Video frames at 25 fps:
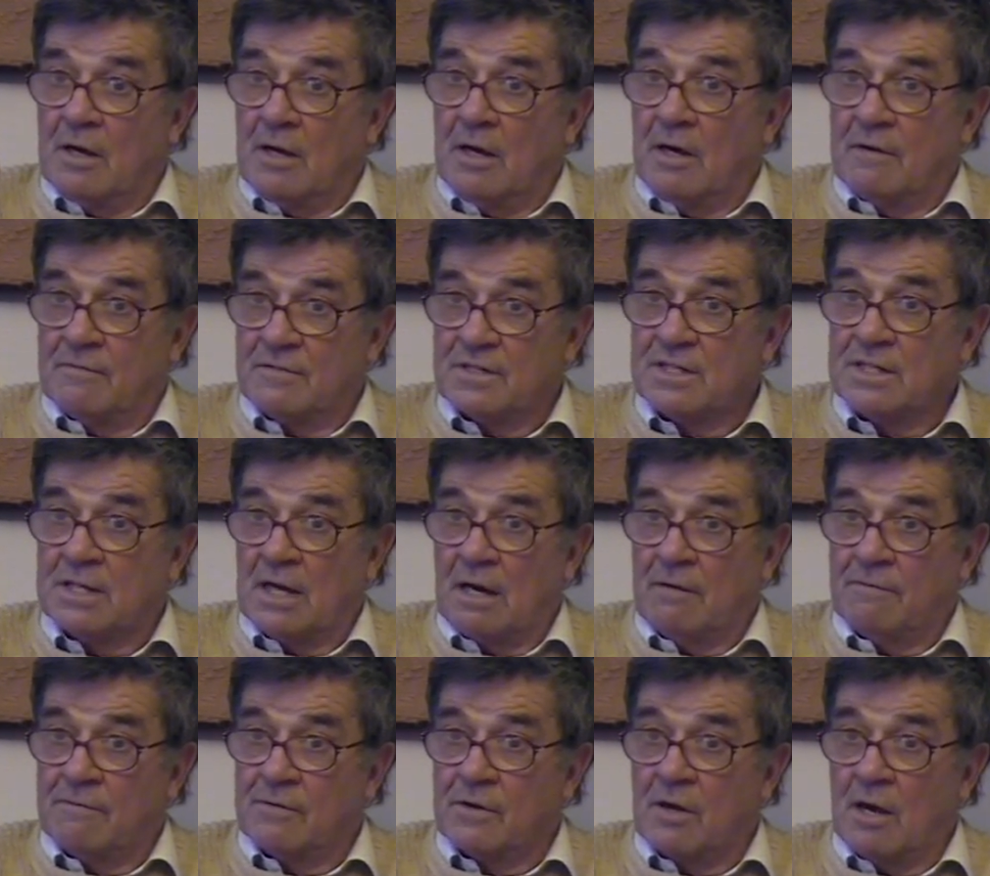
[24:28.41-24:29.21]
of
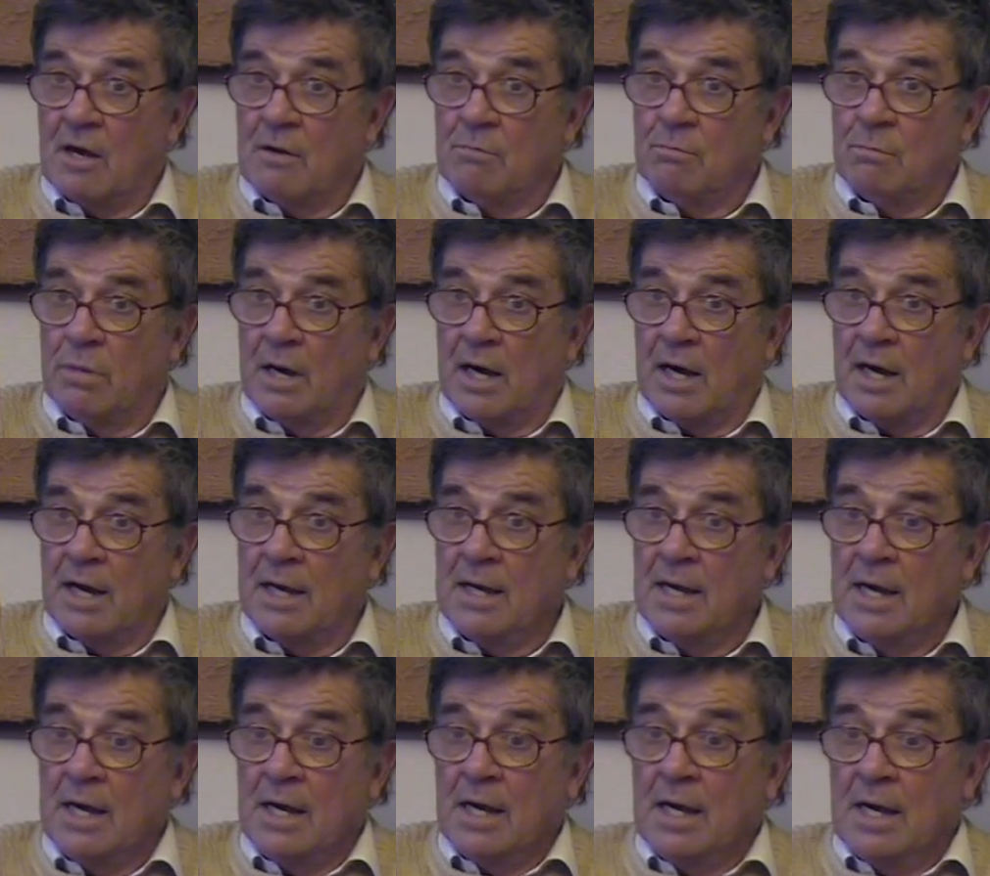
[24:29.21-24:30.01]
stuff going by,
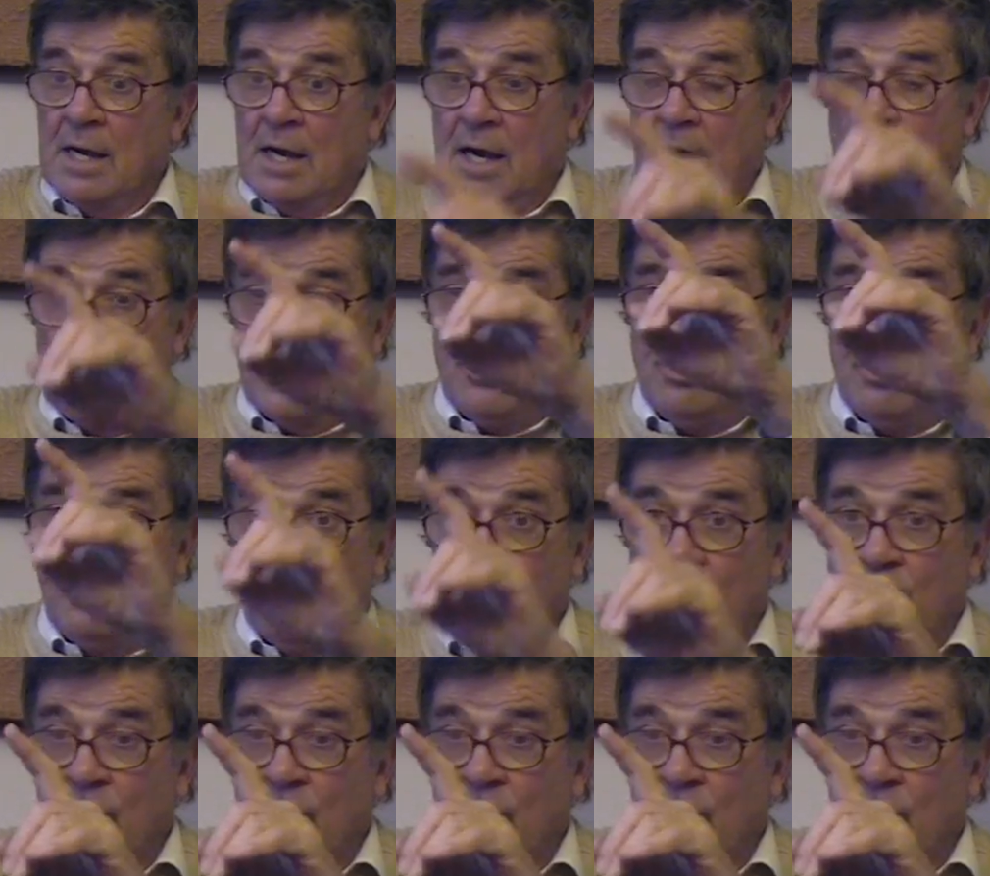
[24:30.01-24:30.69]
and you